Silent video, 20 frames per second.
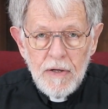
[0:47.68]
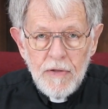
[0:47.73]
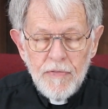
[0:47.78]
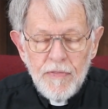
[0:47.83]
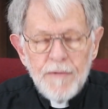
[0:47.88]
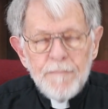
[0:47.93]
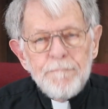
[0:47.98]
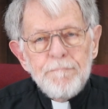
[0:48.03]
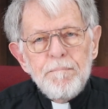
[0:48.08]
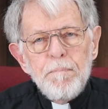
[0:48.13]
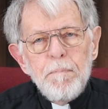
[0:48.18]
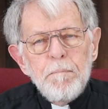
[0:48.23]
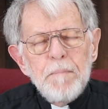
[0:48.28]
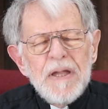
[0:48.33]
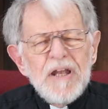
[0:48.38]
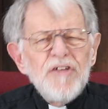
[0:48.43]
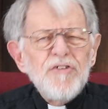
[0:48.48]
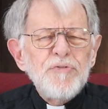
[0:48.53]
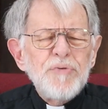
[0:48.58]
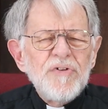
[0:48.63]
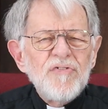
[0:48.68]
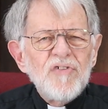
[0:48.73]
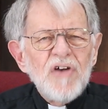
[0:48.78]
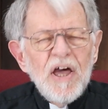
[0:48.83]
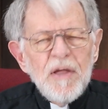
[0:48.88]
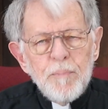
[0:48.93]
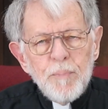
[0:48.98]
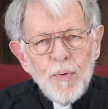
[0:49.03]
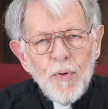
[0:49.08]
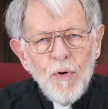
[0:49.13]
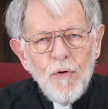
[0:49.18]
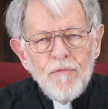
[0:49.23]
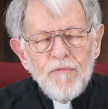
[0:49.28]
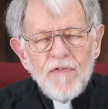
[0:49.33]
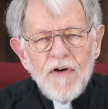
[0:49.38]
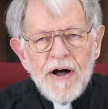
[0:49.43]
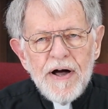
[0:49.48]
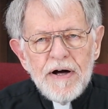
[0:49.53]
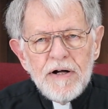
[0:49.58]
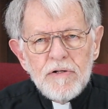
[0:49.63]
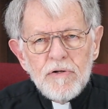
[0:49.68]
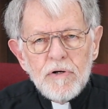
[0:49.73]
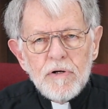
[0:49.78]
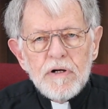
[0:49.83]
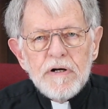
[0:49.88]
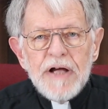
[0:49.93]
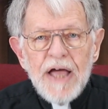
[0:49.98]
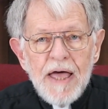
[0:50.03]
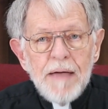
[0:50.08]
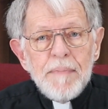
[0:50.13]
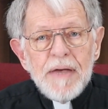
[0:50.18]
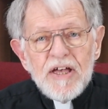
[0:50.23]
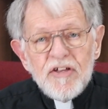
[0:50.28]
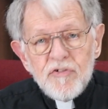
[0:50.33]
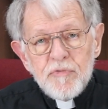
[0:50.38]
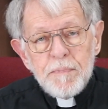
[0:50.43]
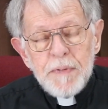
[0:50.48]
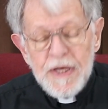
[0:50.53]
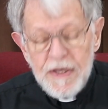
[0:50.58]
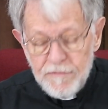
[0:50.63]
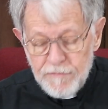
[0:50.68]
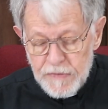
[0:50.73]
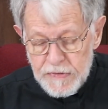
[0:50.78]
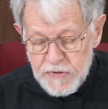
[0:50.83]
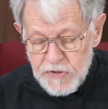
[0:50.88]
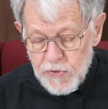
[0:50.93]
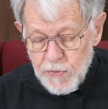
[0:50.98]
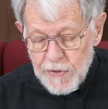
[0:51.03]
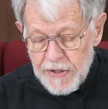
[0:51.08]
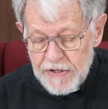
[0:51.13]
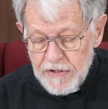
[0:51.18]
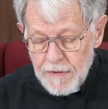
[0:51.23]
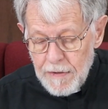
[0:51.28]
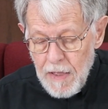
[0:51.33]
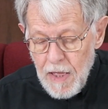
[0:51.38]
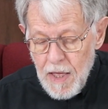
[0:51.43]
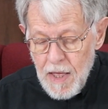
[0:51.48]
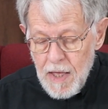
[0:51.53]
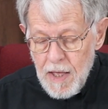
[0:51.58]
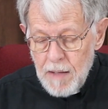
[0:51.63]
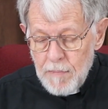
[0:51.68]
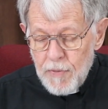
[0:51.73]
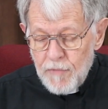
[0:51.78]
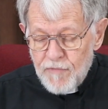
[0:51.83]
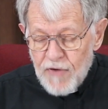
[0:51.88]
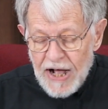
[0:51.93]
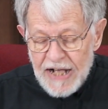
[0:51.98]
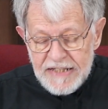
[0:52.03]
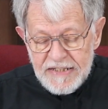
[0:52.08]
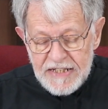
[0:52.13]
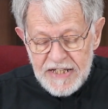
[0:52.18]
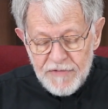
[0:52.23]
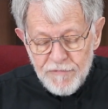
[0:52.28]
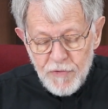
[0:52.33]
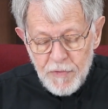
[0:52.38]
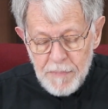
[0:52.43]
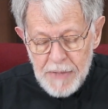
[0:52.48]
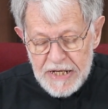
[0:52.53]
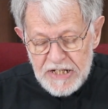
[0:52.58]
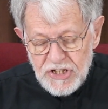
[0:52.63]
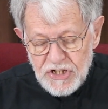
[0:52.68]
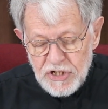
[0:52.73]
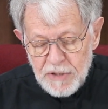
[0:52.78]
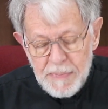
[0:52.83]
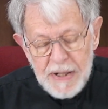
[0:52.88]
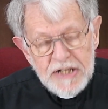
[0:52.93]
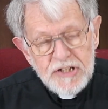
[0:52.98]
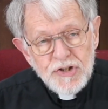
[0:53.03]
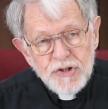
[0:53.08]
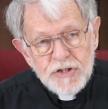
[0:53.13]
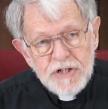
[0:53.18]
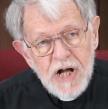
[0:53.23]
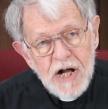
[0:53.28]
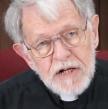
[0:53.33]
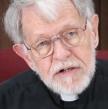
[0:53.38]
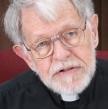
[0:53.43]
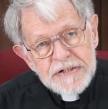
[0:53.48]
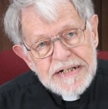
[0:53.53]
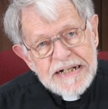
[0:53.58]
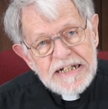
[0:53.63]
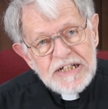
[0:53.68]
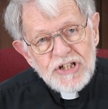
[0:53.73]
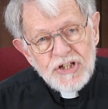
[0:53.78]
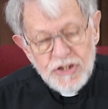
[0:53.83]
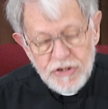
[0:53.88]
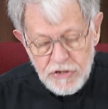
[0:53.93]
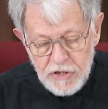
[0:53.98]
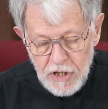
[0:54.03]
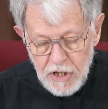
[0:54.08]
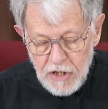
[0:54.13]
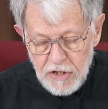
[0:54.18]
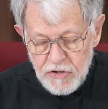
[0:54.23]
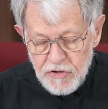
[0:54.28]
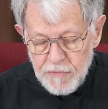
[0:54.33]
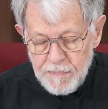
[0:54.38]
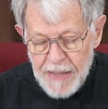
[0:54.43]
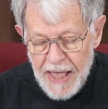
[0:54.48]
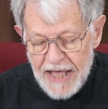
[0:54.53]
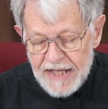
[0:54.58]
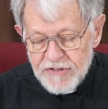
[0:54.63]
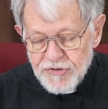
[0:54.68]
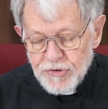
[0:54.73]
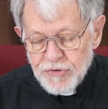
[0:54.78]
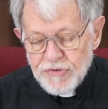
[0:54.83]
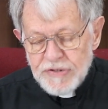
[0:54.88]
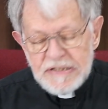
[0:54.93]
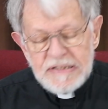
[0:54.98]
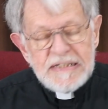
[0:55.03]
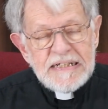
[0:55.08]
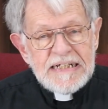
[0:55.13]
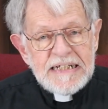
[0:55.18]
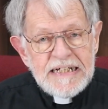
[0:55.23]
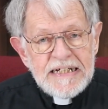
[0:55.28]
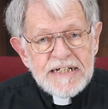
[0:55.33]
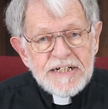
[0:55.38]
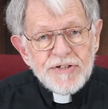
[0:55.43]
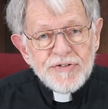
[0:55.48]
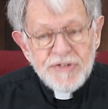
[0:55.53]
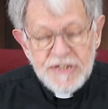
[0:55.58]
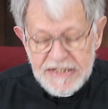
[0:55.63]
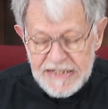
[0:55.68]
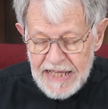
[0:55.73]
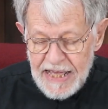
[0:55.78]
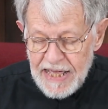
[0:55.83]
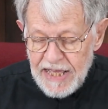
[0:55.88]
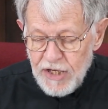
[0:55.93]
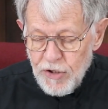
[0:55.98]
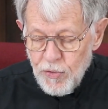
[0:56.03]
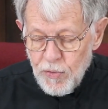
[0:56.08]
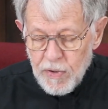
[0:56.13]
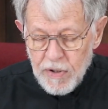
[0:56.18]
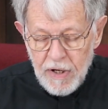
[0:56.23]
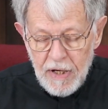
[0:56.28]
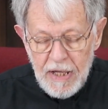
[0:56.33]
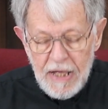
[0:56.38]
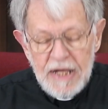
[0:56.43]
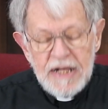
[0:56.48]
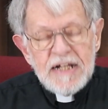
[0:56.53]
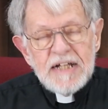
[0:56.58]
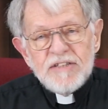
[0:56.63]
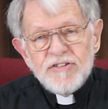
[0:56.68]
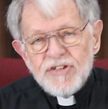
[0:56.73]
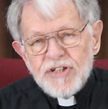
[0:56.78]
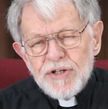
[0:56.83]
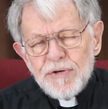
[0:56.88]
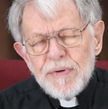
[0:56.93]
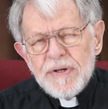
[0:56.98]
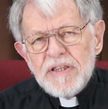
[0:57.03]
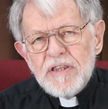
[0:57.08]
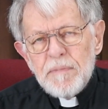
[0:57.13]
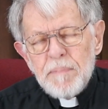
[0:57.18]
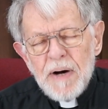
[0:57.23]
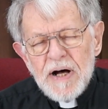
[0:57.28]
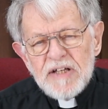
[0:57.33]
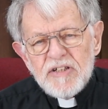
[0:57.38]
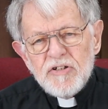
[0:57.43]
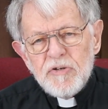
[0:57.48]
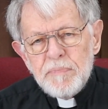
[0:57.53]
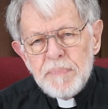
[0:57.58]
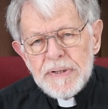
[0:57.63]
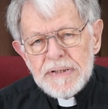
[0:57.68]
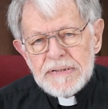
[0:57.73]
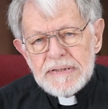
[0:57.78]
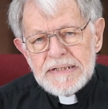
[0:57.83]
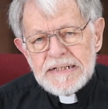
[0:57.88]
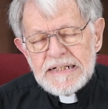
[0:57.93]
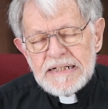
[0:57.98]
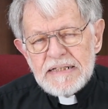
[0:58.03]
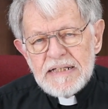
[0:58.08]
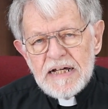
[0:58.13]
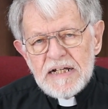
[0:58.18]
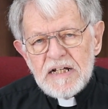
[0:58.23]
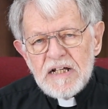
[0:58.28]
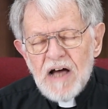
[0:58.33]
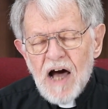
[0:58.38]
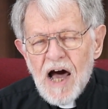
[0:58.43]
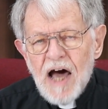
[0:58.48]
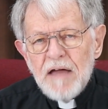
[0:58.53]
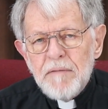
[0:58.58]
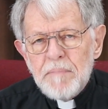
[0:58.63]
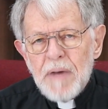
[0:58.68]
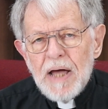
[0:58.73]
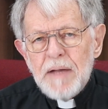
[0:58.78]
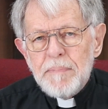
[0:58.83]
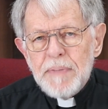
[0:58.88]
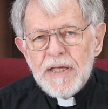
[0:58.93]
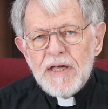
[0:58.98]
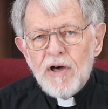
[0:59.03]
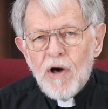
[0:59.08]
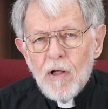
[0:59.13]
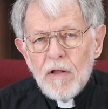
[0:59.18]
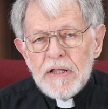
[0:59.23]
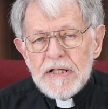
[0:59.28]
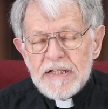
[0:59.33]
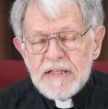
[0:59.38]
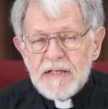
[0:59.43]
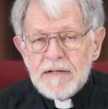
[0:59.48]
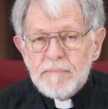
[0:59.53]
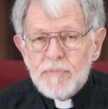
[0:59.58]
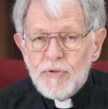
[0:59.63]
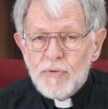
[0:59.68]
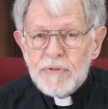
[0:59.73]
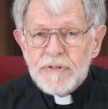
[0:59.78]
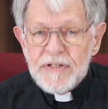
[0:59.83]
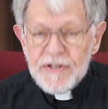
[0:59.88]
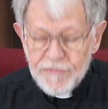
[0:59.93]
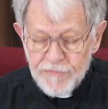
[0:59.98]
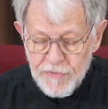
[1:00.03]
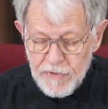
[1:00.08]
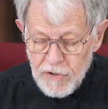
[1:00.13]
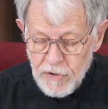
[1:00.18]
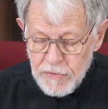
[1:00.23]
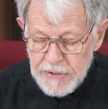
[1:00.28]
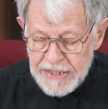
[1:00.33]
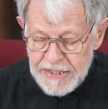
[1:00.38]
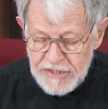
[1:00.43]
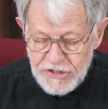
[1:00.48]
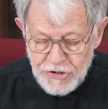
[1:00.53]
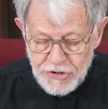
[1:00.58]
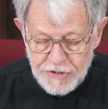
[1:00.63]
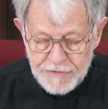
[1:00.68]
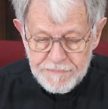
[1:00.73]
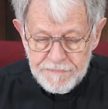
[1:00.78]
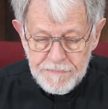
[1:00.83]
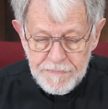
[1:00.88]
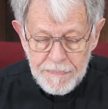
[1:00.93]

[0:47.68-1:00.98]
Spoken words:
The Ministry Site Profile, or MSP for short, provides information about your congregation to pastors in the ELCA who are considering the possibility that God might be calling them to a different location.